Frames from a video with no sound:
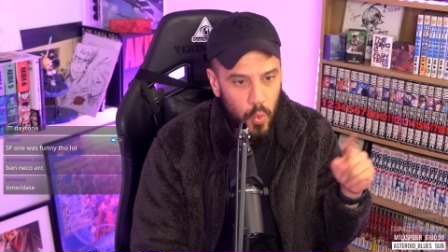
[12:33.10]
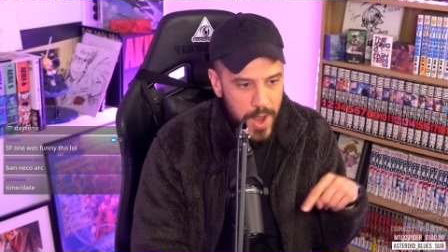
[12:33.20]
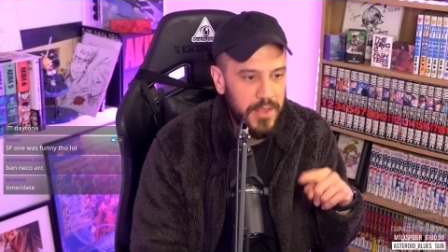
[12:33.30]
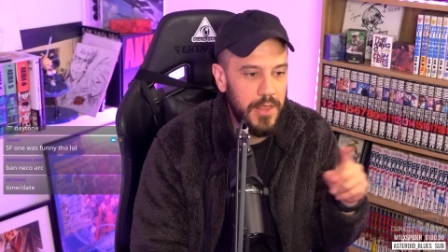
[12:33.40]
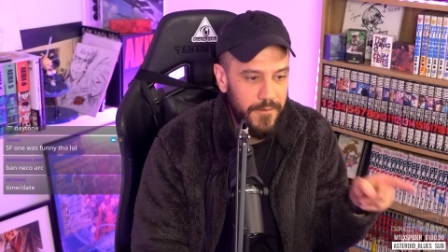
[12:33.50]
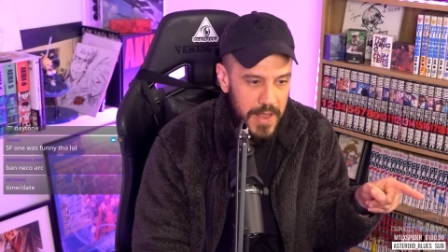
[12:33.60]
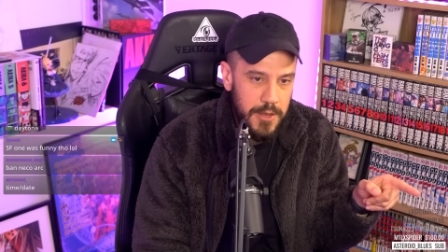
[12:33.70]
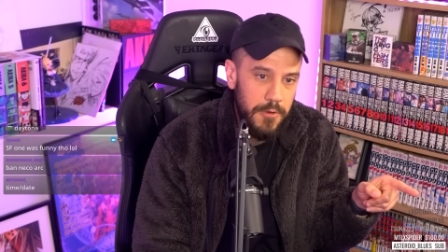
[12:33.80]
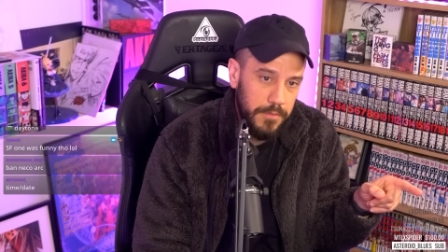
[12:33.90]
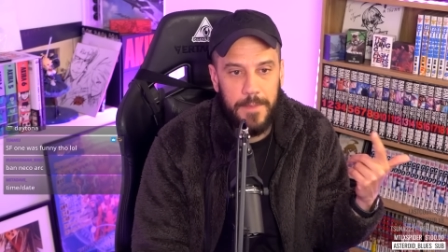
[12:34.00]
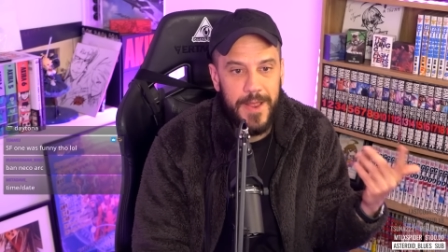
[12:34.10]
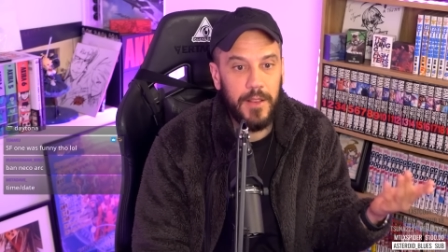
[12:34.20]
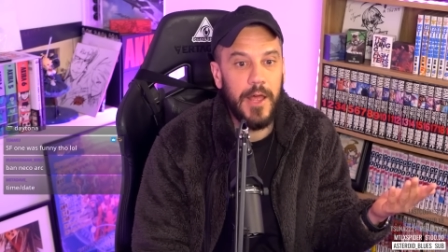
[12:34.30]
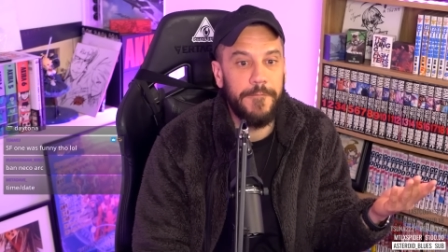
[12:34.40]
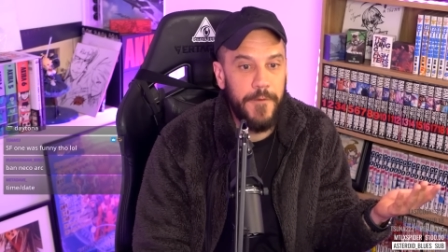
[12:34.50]
went to the venue. I've met a
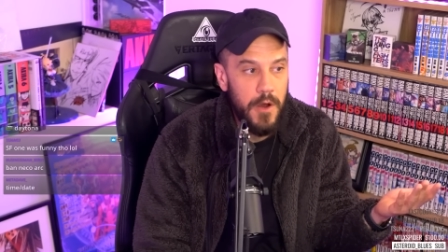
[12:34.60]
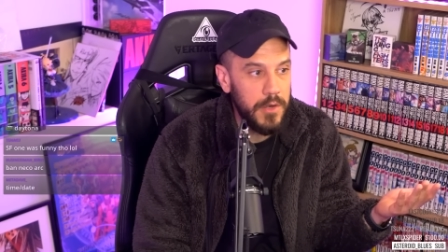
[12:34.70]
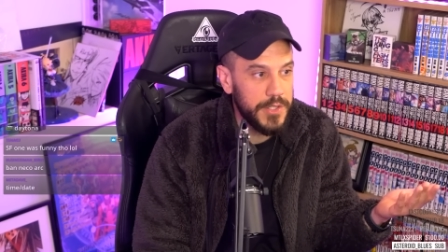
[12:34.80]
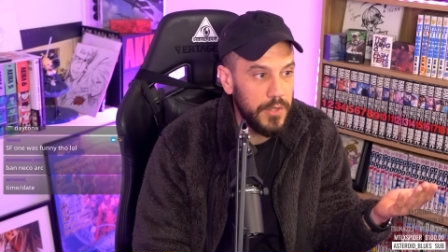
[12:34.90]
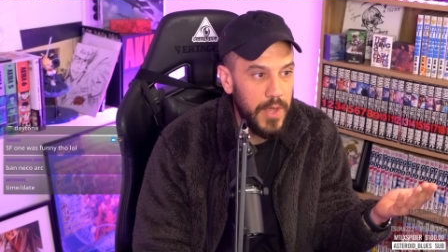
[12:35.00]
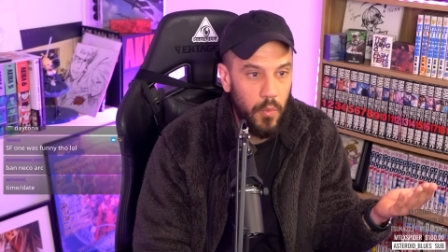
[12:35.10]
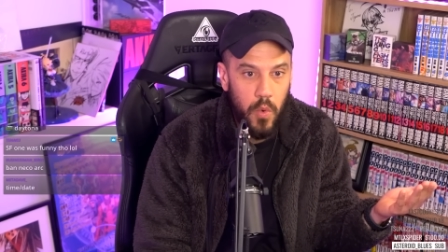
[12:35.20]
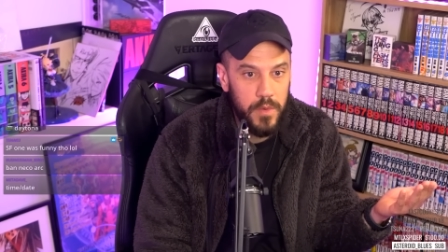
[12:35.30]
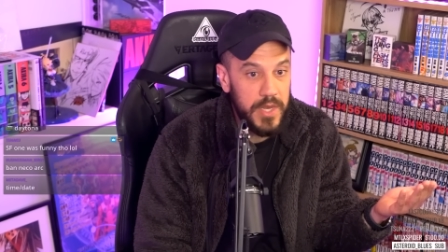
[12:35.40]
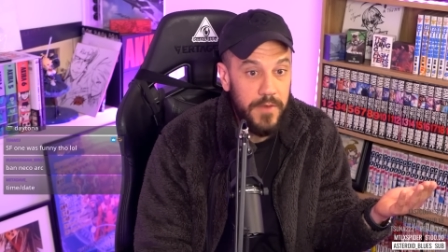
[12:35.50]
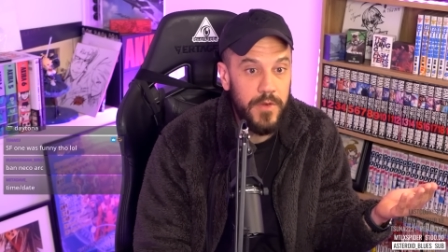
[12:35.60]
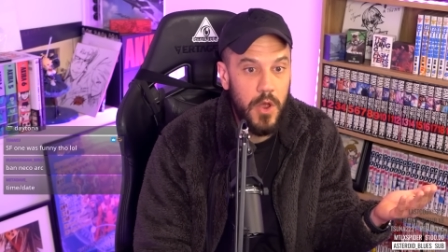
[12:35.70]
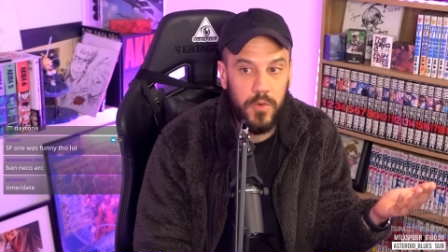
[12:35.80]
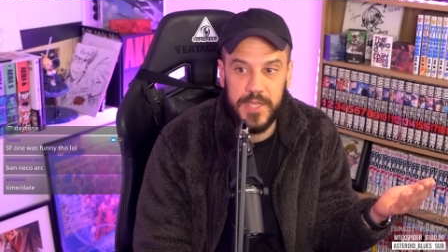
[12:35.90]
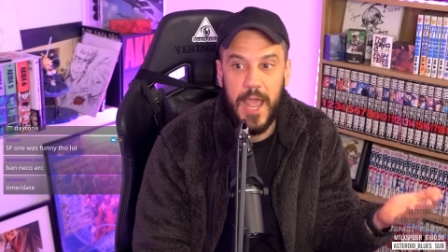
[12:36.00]
lot of foreigners too that didn't even
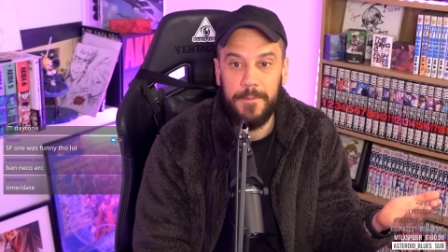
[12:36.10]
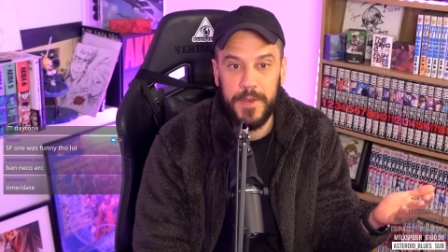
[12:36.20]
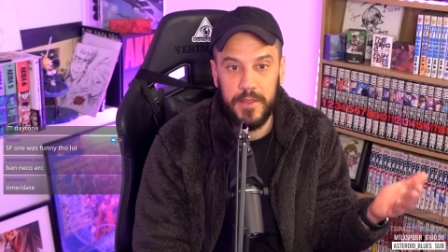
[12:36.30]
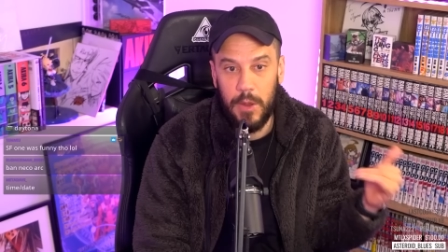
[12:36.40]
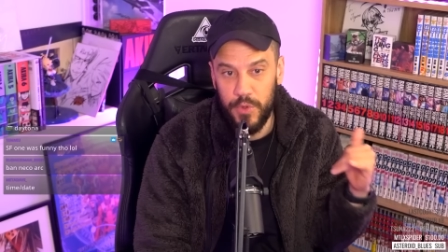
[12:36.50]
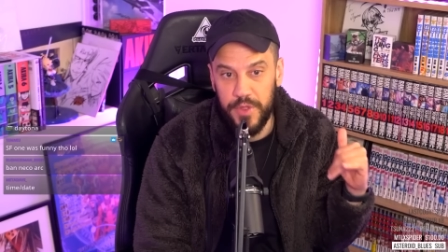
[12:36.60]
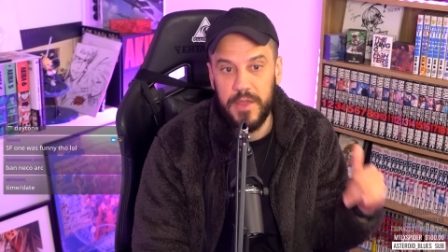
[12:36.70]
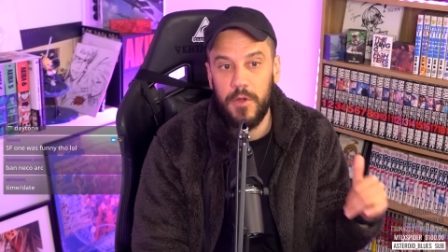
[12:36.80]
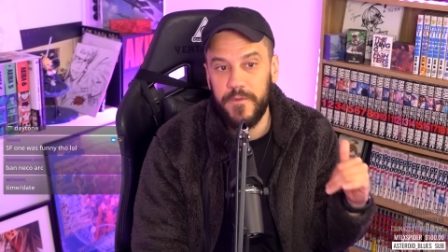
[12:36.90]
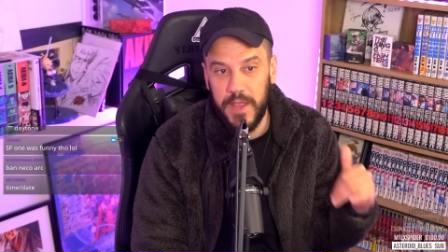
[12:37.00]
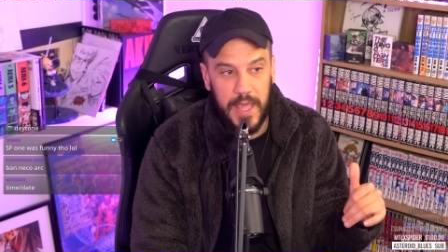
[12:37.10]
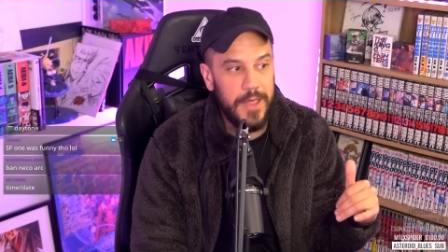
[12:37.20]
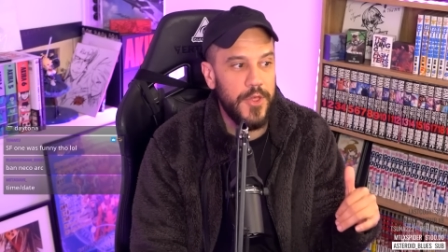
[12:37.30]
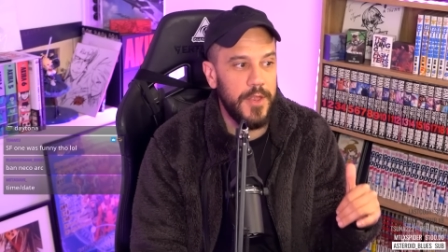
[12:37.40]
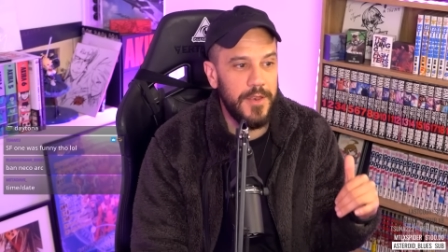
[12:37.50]
know what was happening. They were just here on
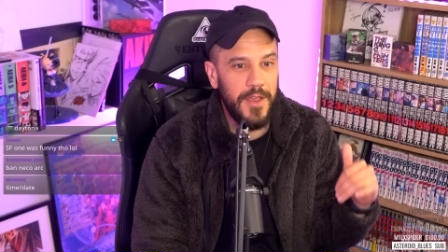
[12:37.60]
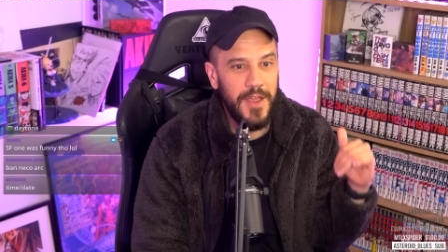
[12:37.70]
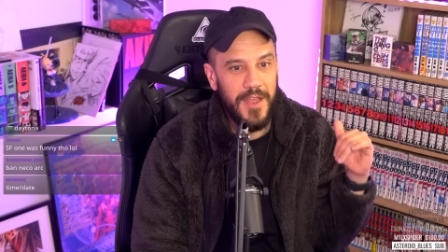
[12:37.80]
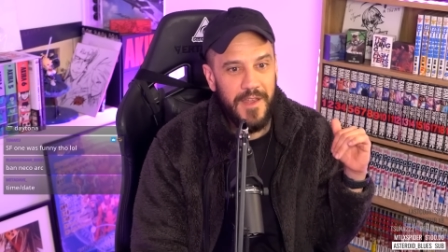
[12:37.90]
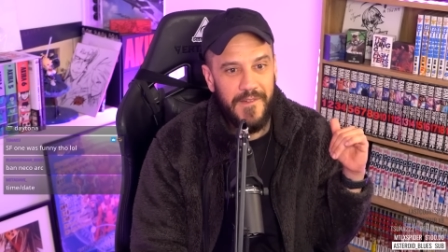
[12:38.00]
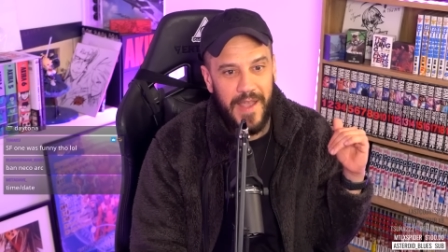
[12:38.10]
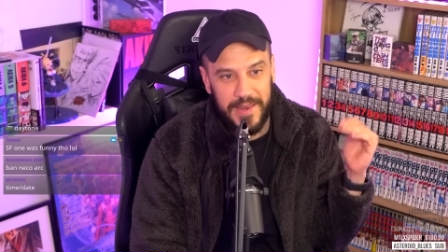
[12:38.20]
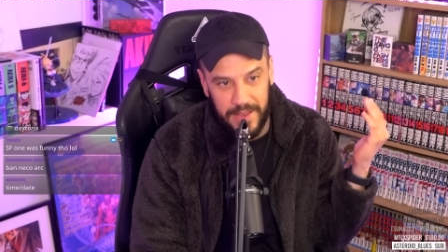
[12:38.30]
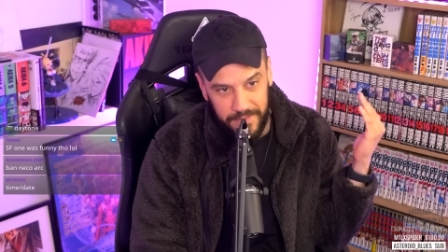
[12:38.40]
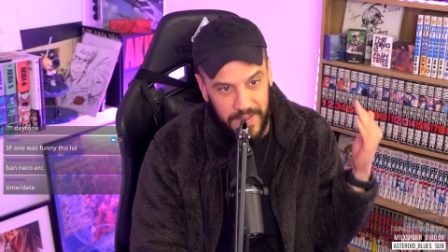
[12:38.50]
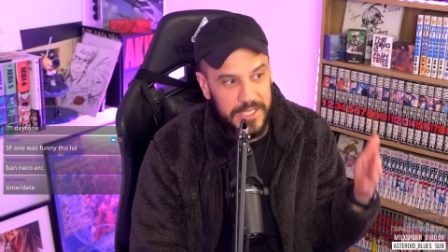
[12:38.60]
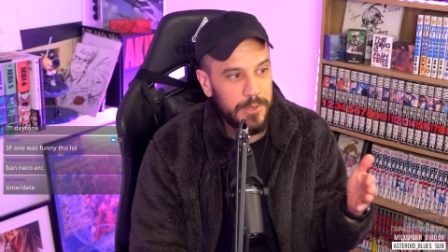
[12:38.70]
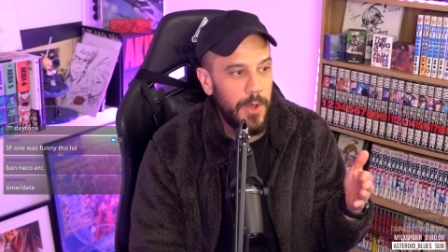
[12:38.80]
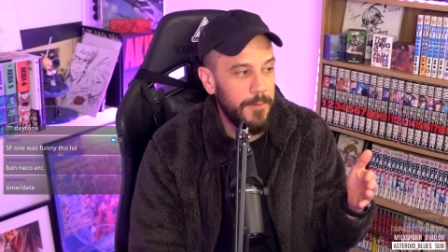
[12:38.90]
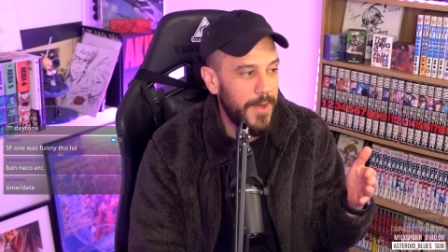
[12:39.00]
vacation and they, they
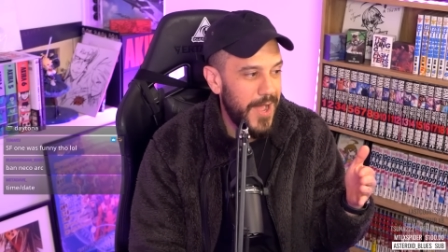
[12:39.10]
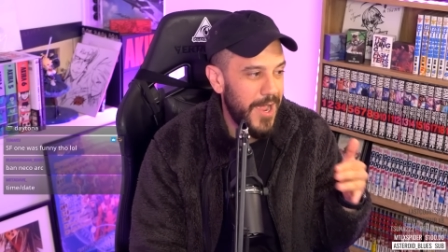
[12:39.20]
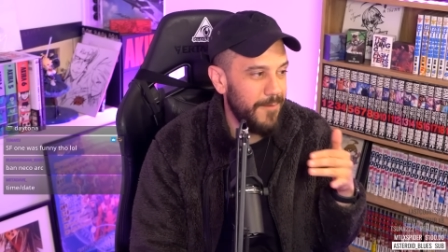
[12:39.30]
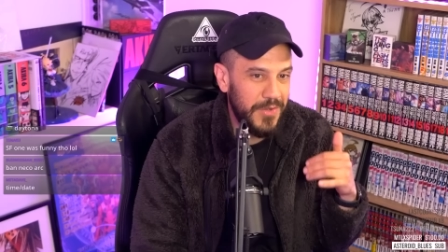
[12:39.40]
swung by.